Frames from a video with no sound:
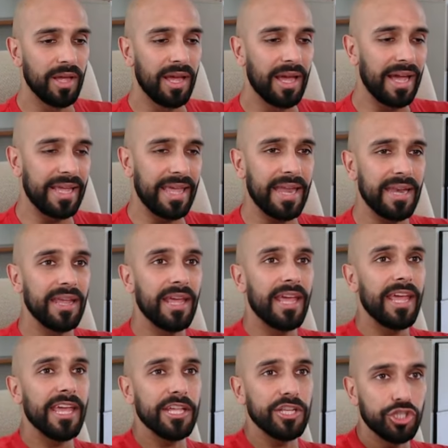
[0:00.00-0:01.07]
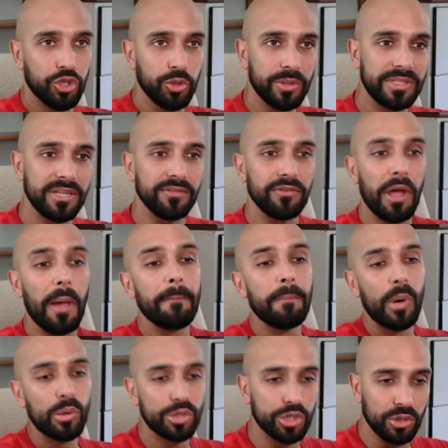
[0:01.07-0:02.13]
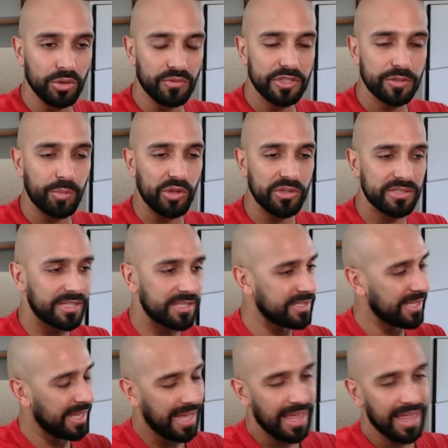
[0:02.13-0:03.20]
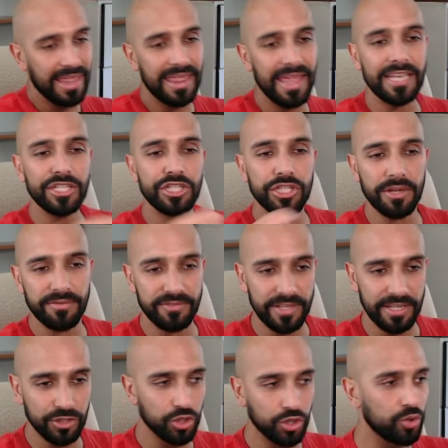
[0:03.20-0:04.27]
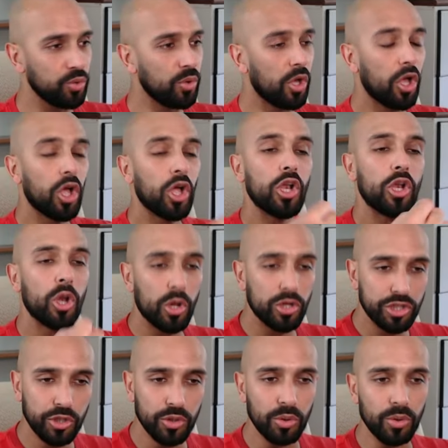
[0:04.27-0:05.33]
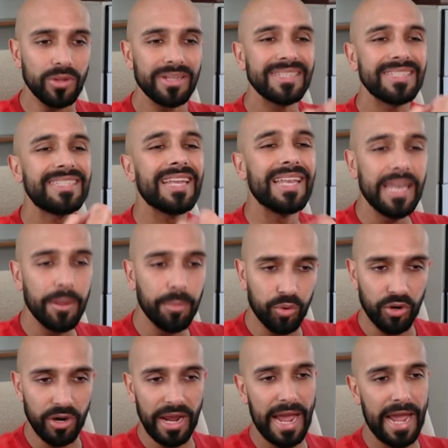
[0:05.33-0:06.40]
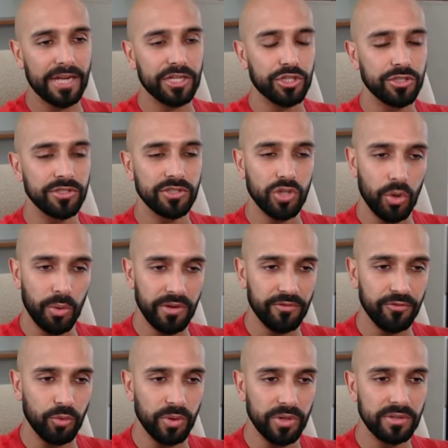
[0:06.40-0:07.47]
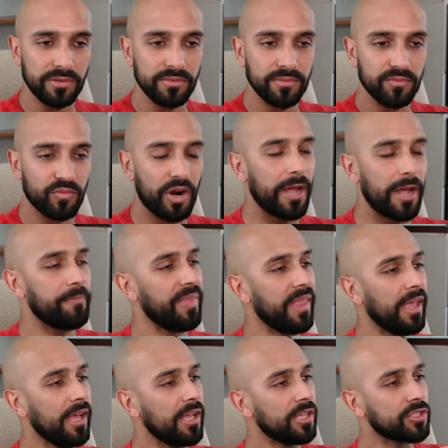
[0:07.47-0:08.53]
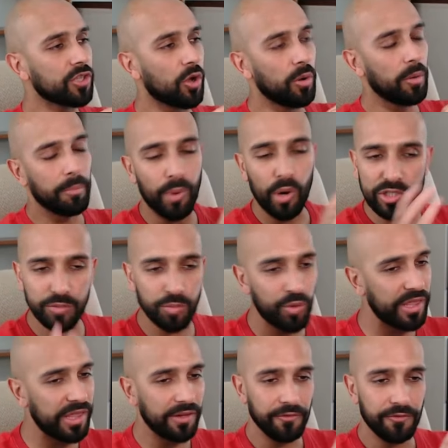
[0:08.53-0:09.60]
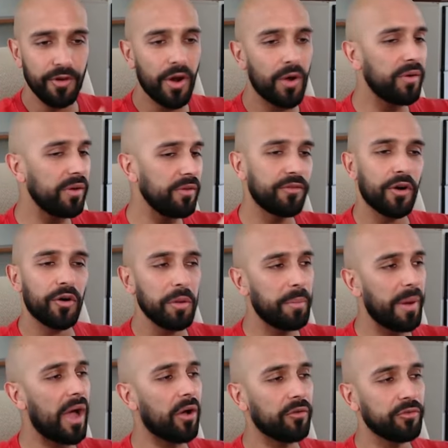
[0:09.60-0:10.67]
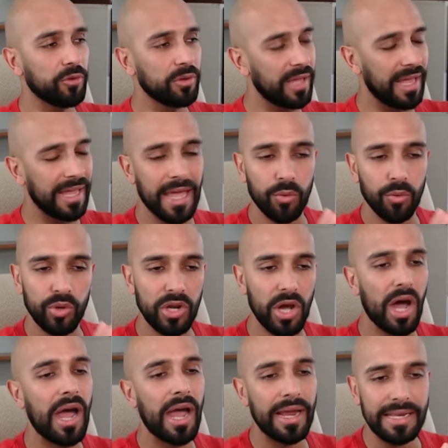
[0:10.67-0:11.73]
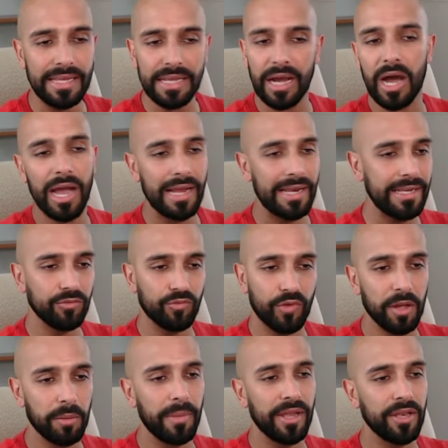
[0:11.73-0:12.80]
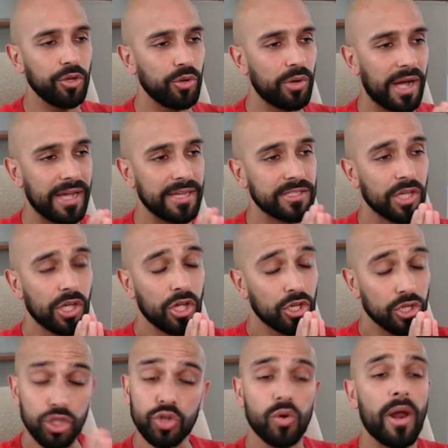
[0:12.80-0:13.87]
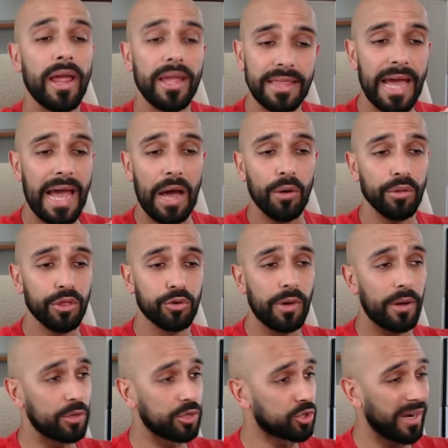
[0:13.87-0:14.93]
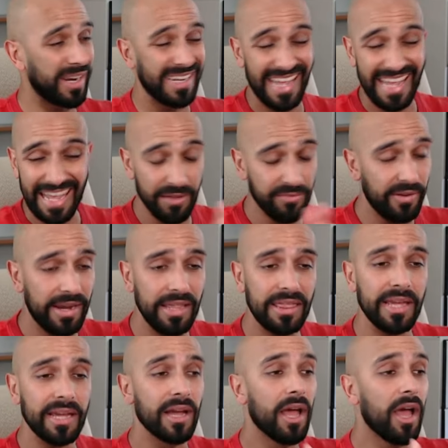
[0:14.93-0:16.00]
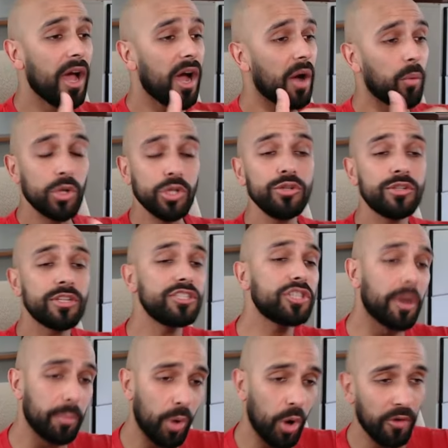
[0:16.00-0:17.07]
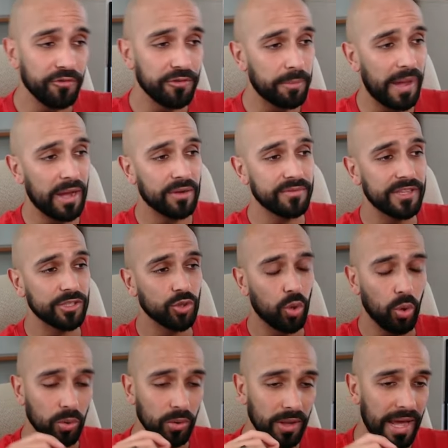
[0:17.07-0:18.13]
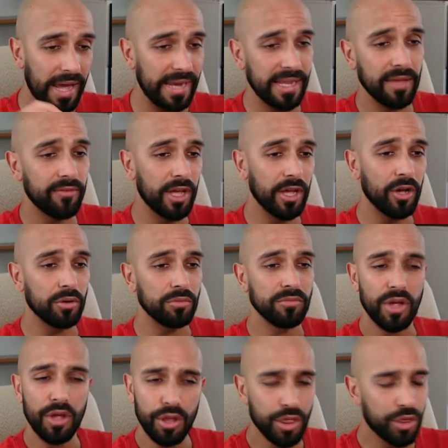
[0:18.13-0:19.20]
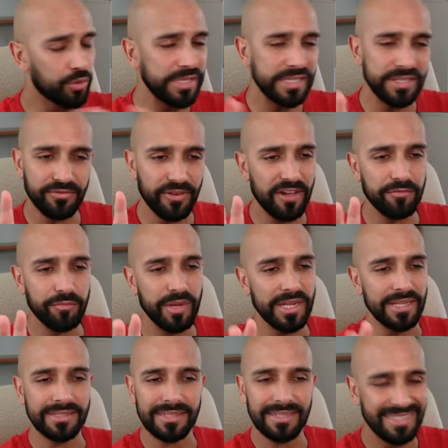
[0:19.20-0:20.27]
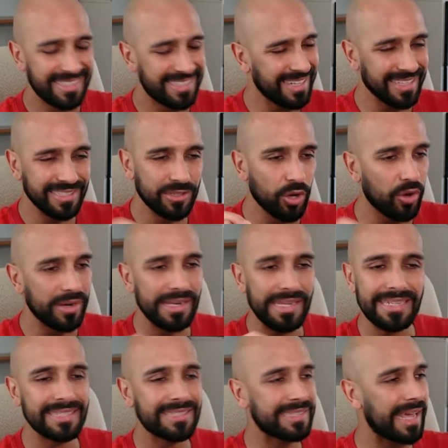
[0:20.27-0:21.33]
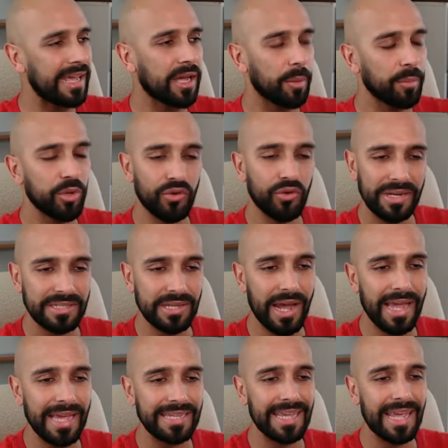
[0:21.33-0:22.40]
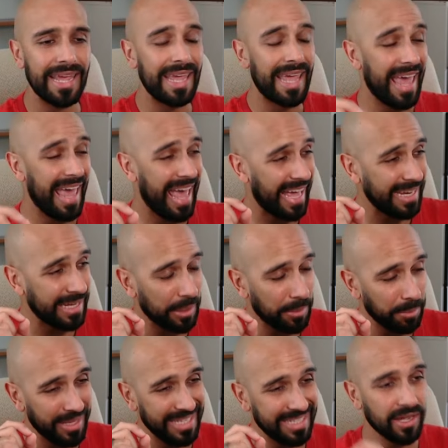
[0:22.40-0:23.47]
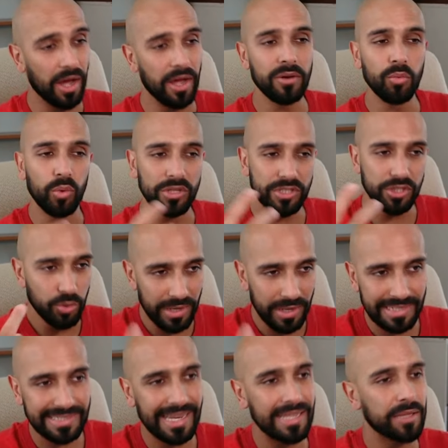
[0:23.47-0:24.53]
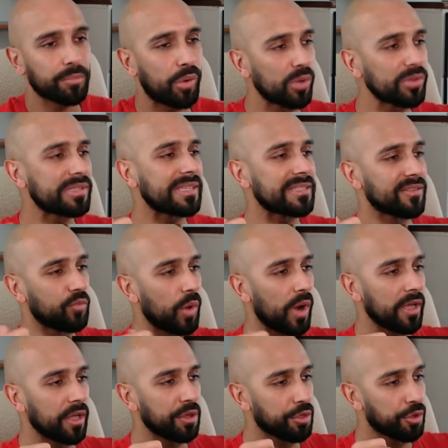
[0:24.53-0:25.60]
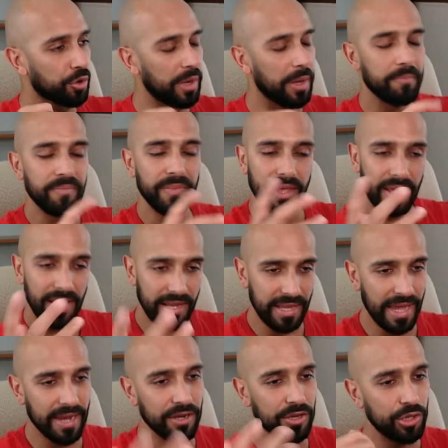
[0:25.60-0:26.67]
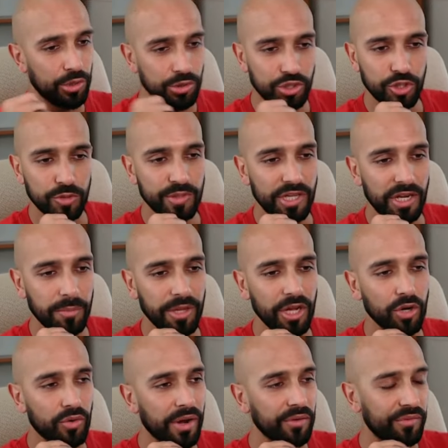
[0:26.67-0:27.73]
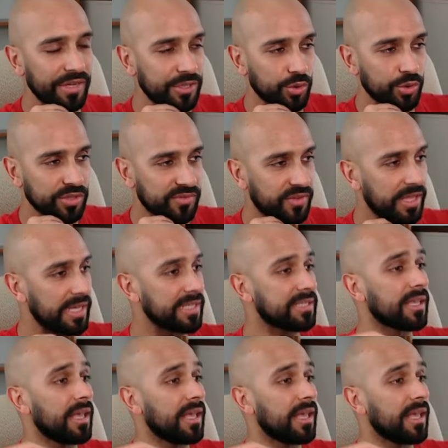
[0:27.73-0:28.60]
Again, intuitive, emotional responses, then shifting to logical, deliberate actions going forward, right? So box breathing, very, very powerful. Again, would highly, highly recommend you guys trying that out throughout your trading day. If anything, I want you to jump off the back of this call and give it a go. 3 to 5 minutes does not need to take up your entire day and can be done once you understand the process of working through it. Again, YouTube's going to be a great resource for this.